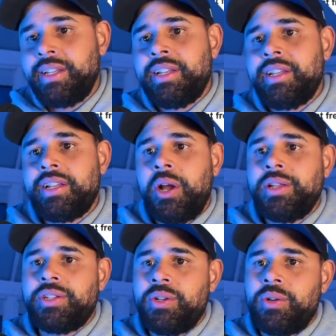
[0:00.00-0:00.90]

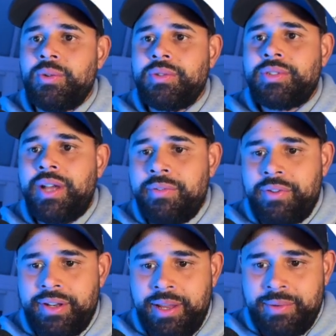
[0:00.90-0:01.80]
Google, type your
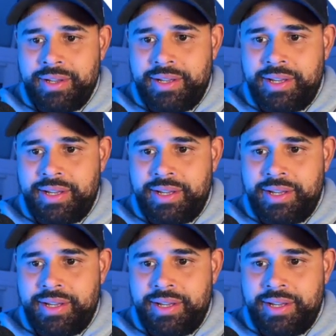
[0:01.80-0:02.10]
font name in.